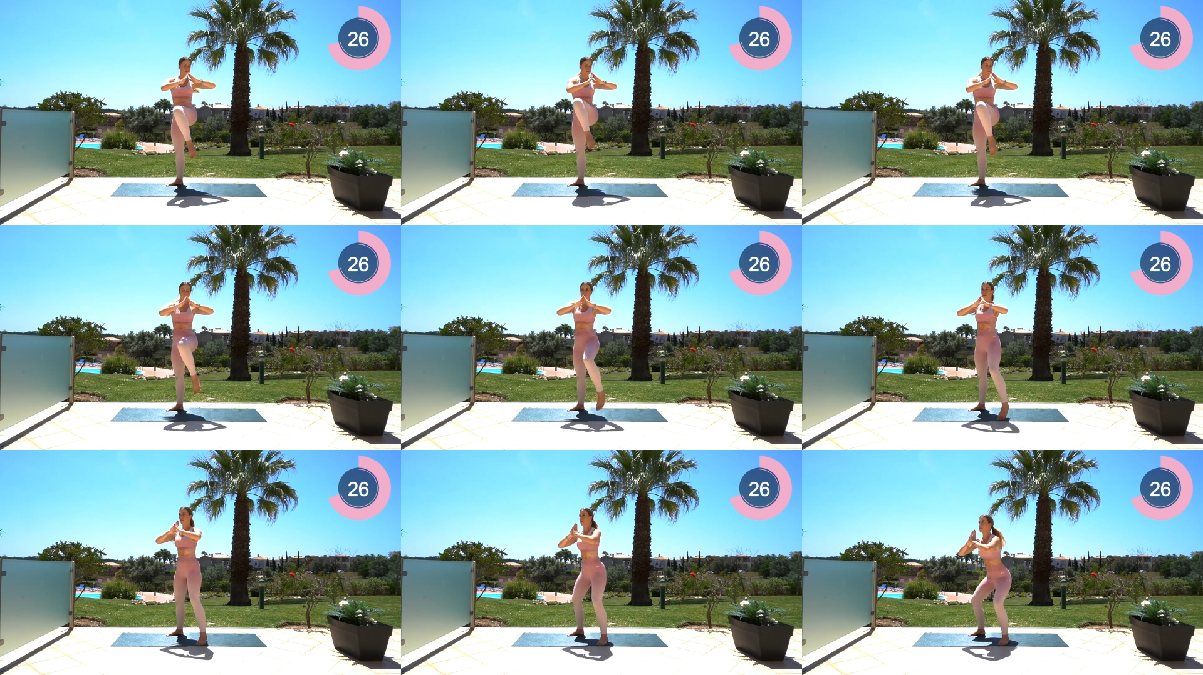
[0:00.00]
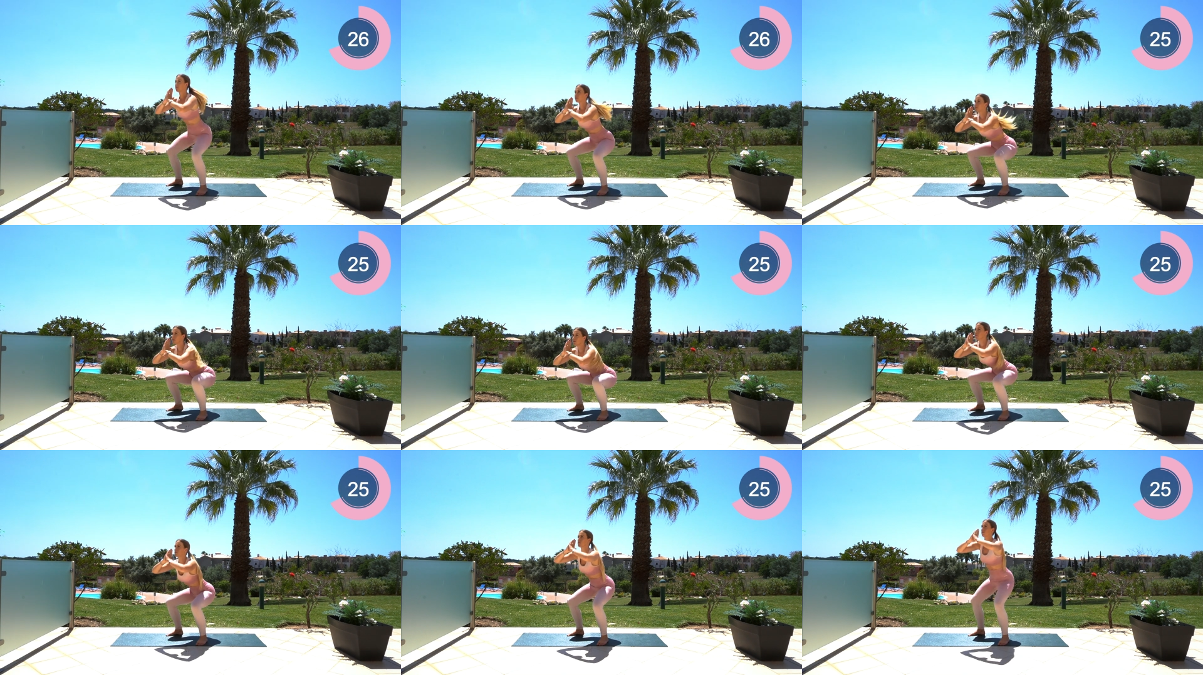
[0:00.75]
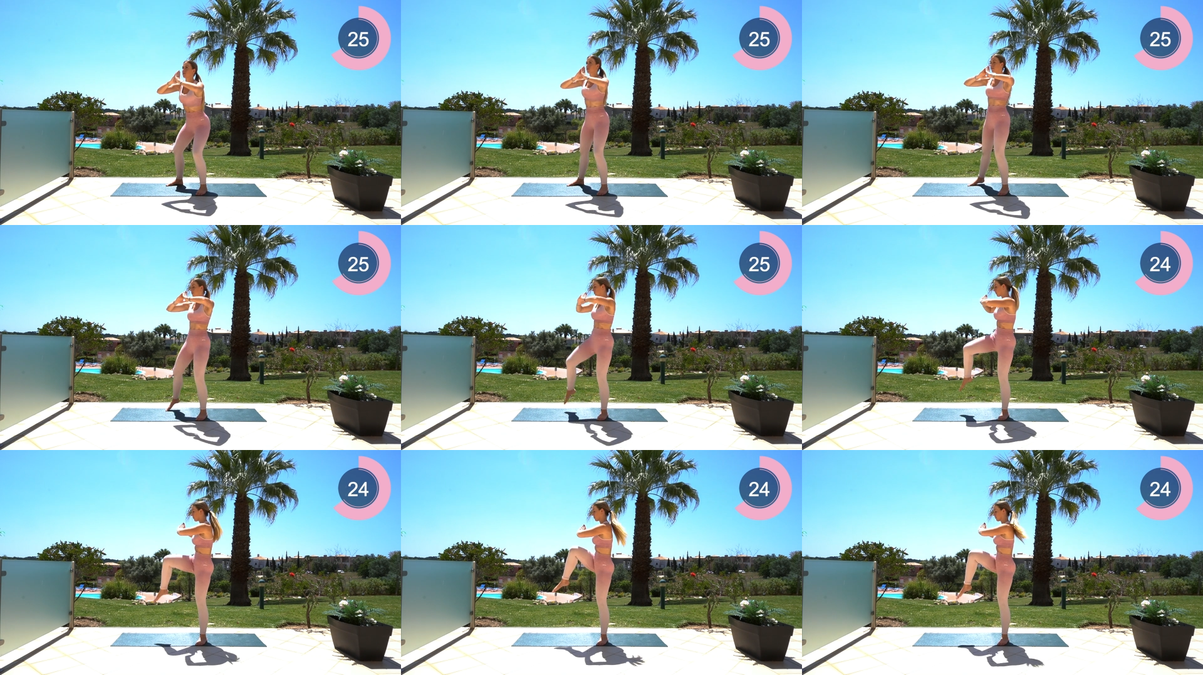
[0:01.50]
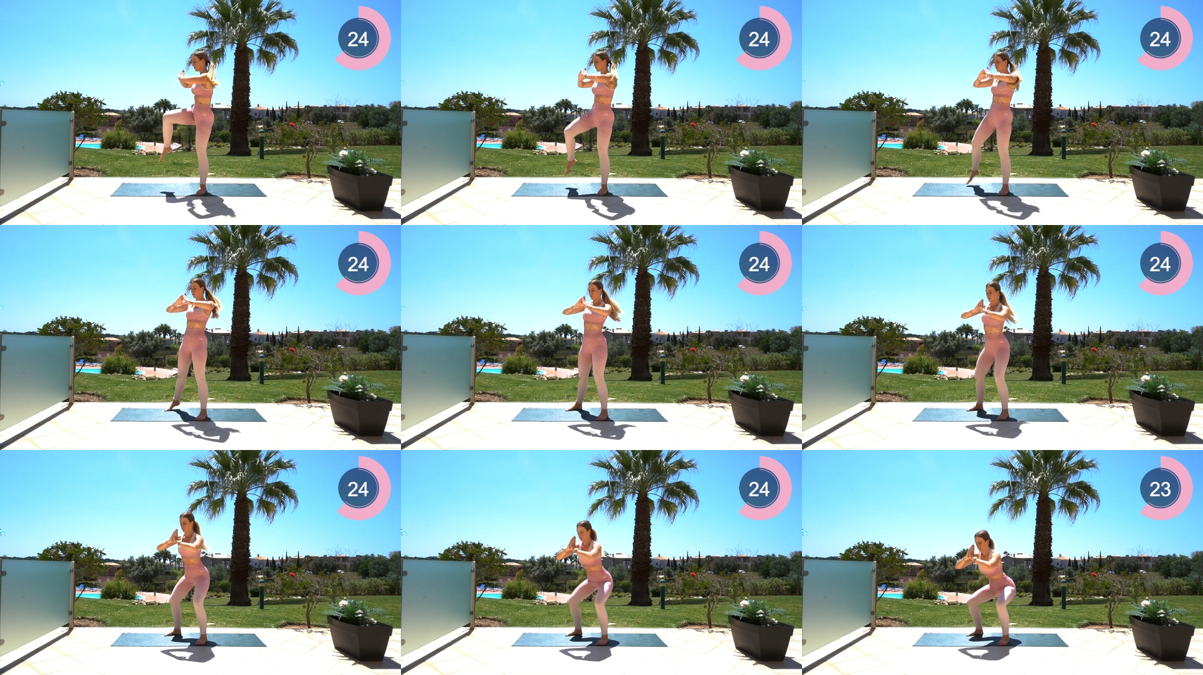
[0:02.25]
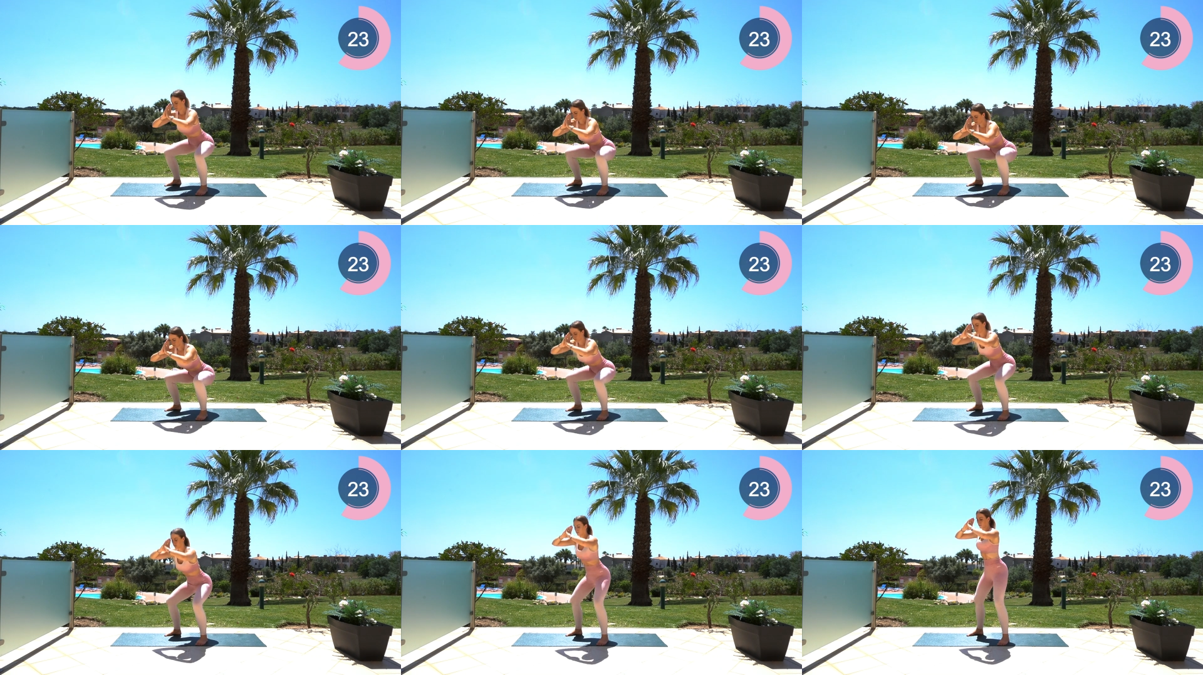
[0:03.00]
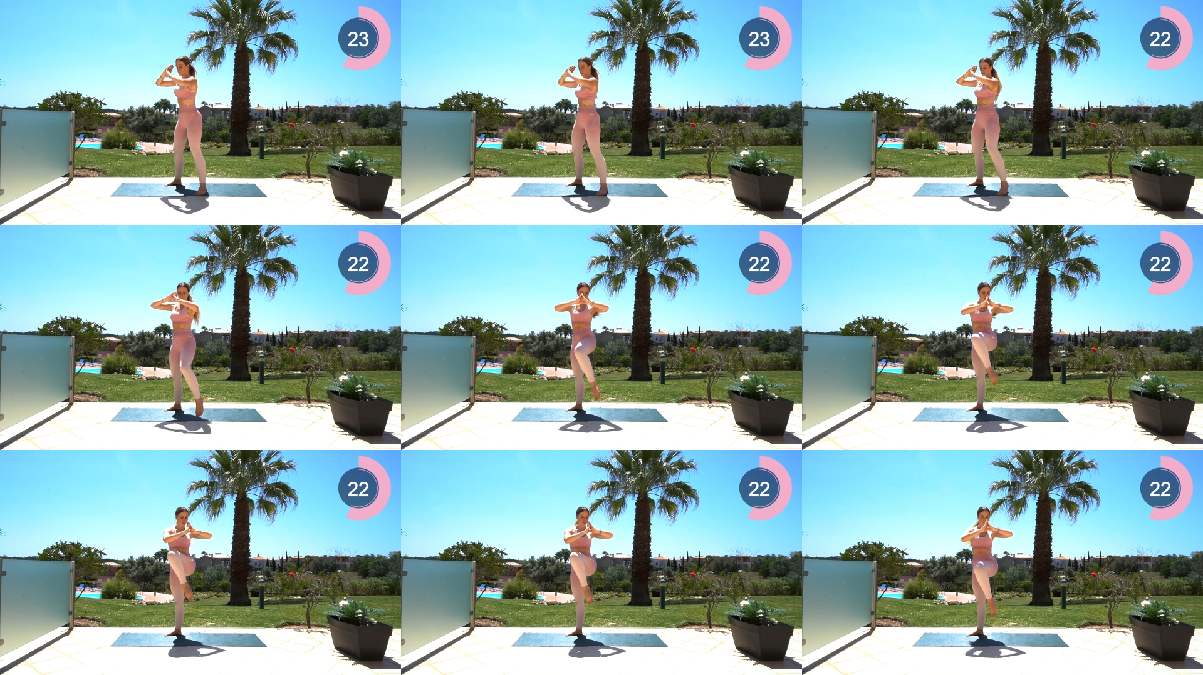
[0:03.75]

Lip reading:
(no speaker visible)